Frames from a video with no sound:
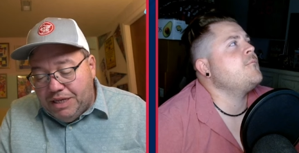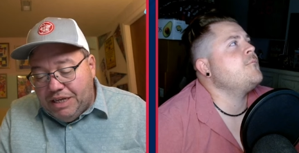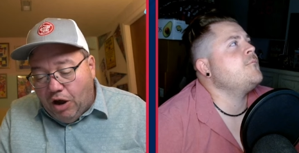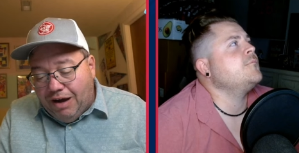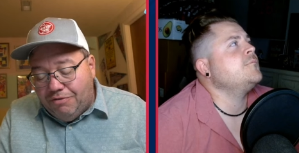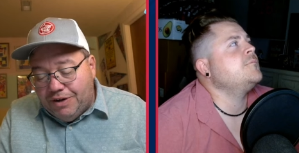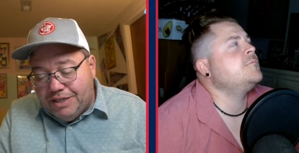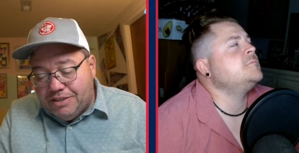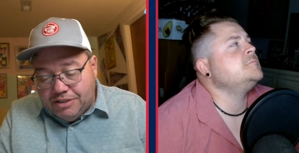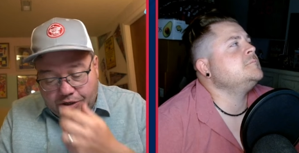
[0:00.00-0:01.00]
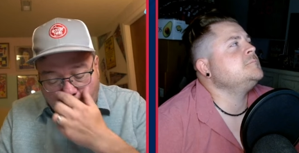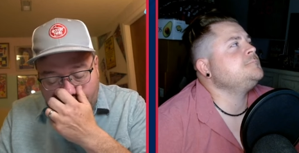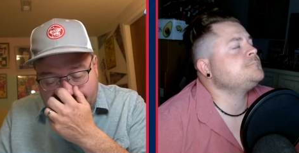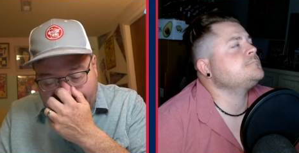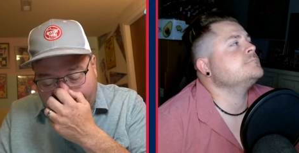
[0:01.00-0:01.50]
Speaker 1: B offense. It
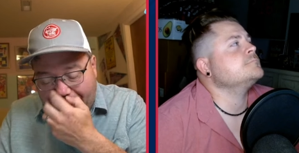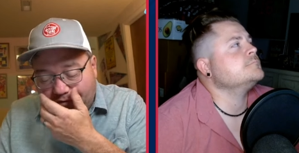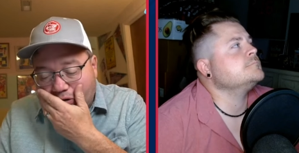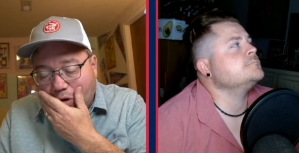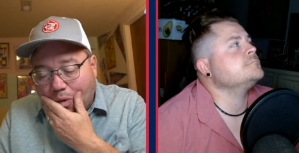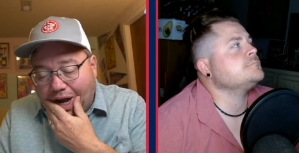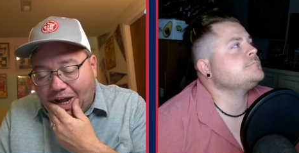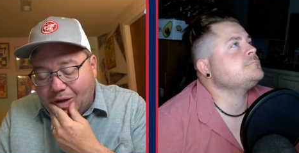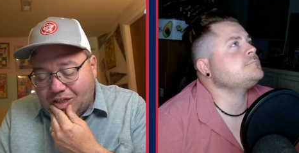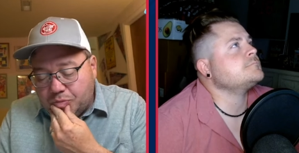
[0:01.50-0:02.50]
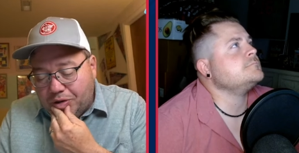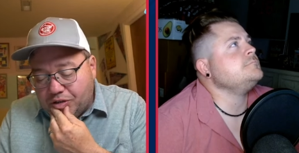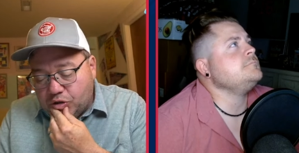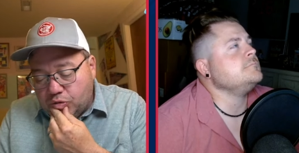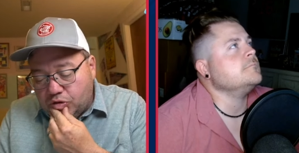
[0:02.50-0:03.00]
was an A for a while. He's
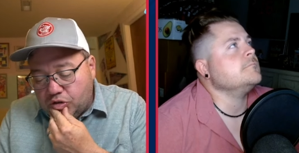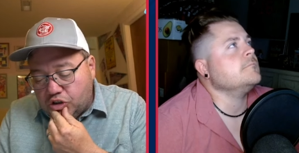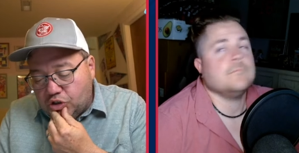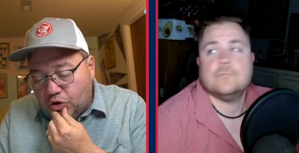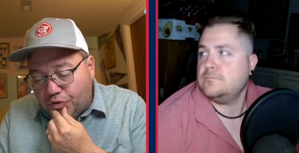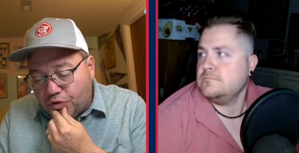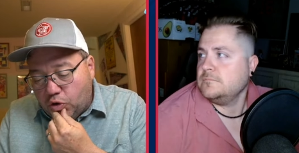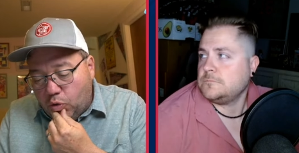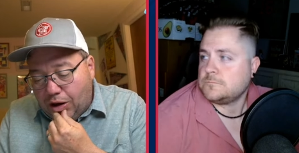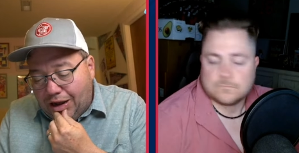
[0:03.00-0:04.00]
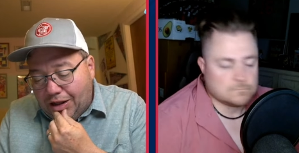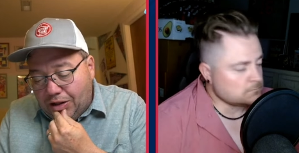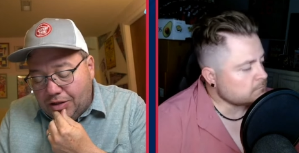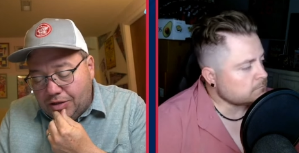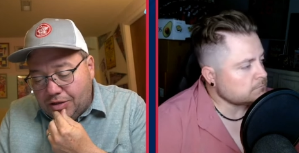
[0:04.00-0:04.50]
been chill for a
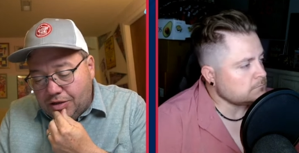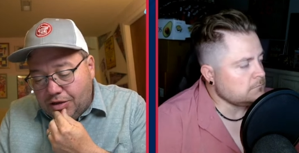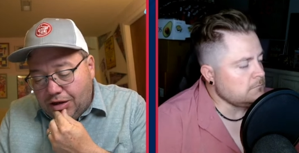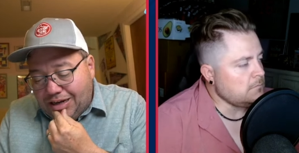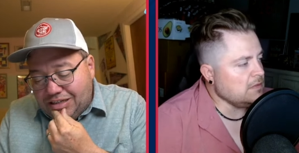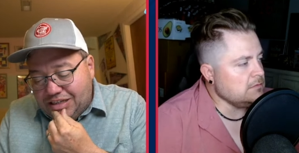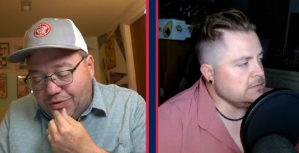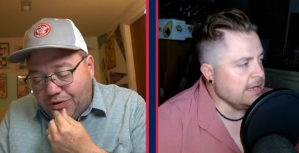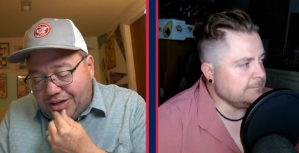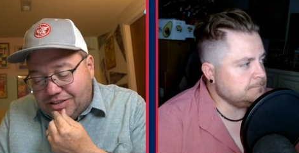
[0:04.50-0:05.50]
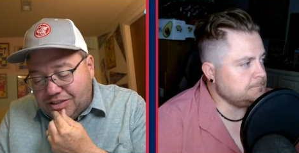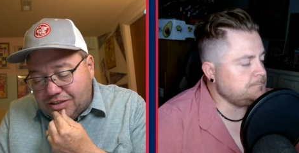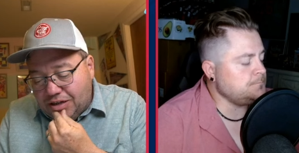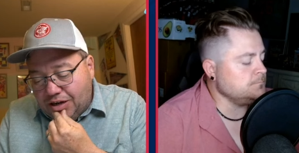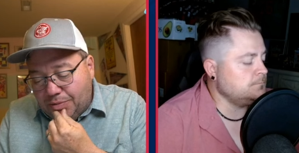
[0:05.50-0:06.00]
while. On defense,
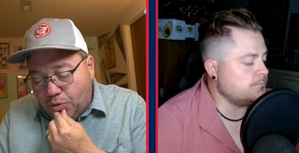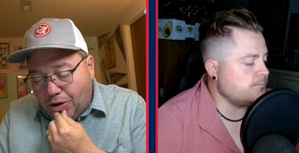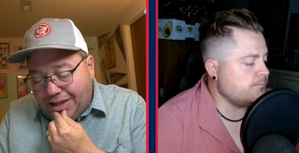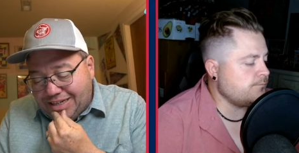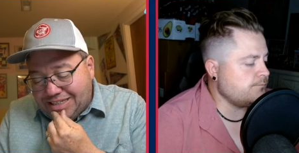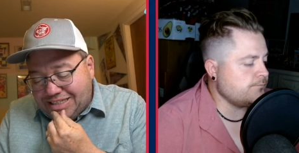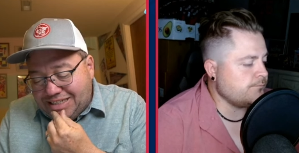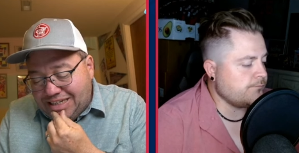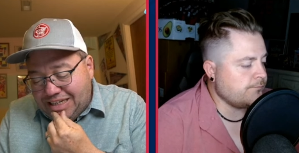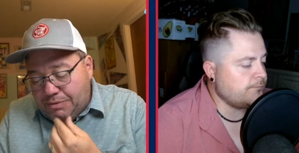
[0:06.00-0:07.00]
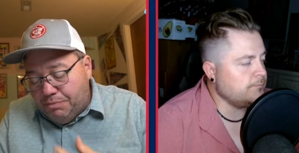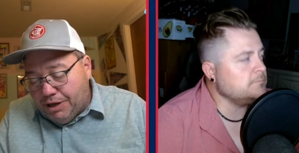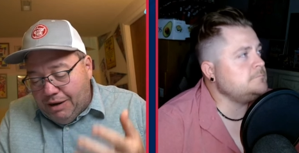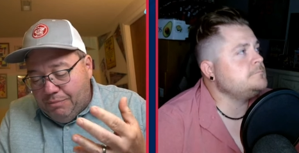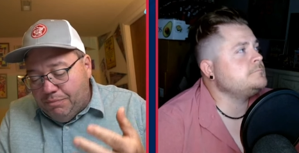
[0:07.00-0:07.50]
uh, more like a C, but
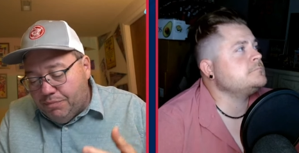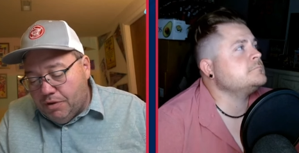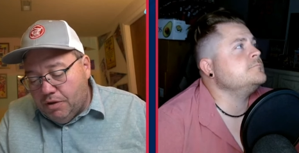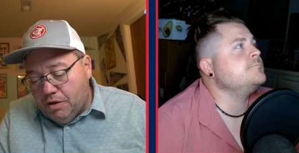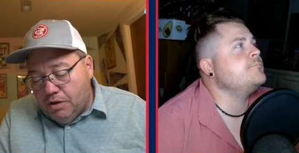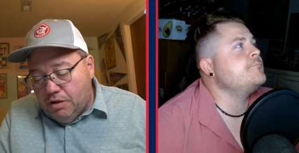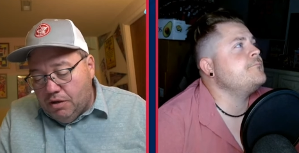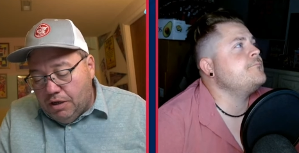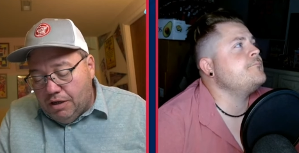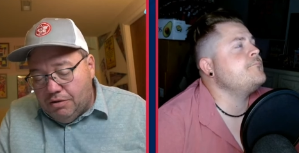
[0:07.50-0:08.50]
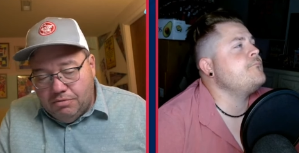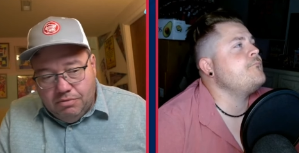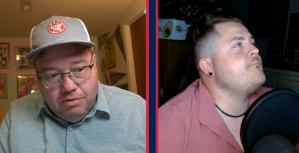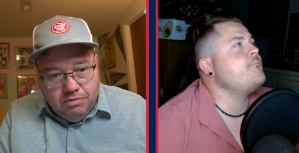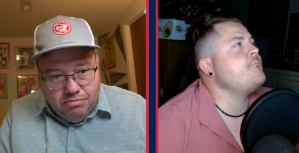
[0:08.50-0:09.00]
I'm uh,
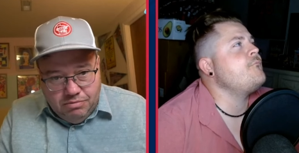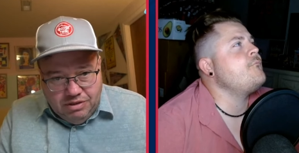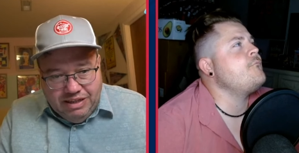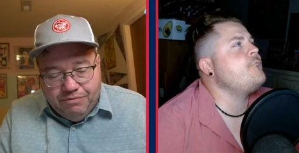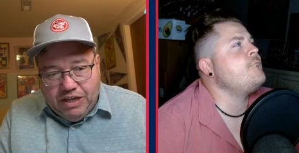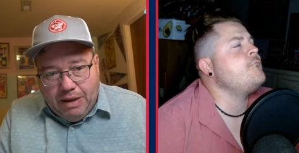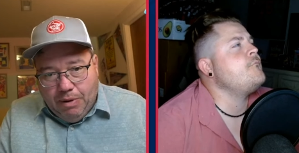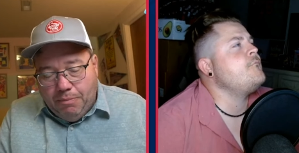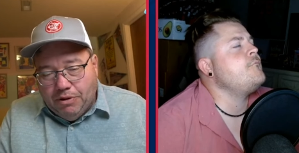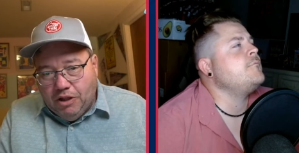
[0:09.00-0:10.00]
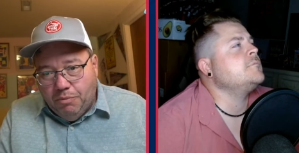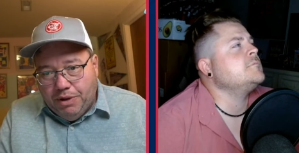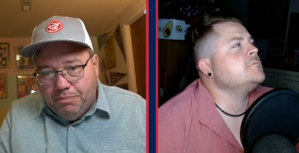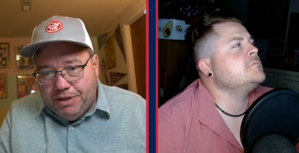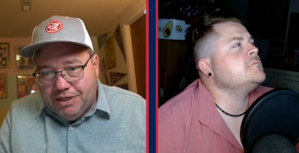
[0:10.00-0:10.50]
lifting him up a little
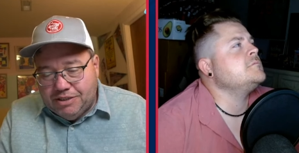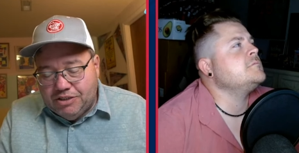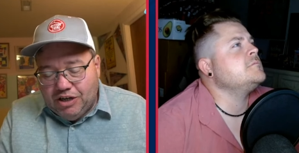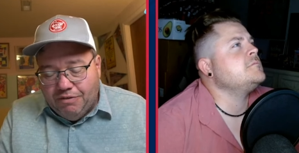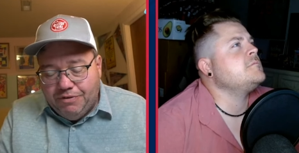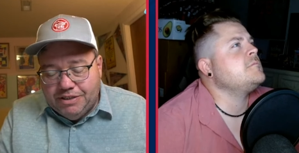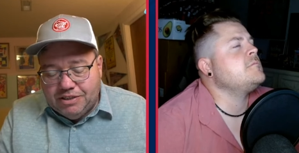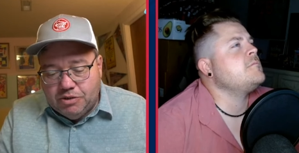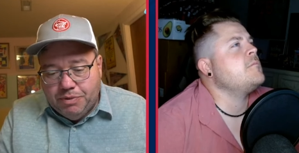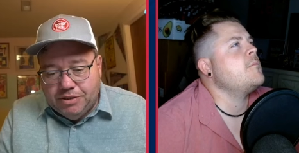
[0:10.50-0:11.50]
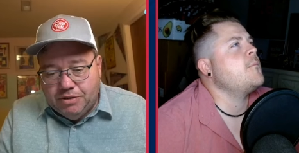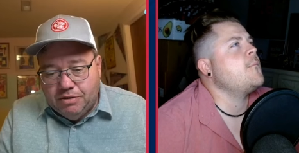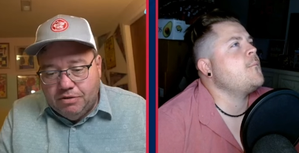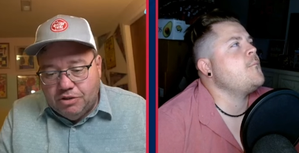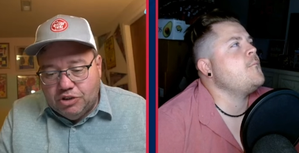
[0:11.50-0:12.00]
bit because his offense has been
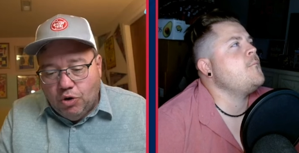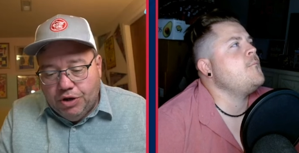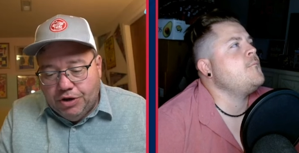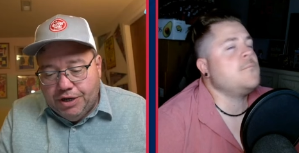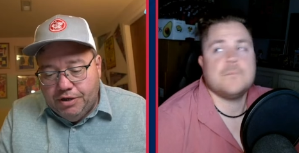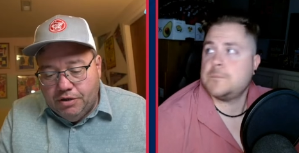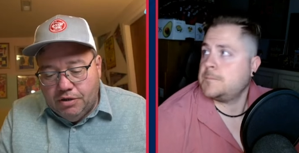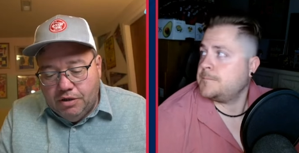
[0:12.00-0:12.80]
so good.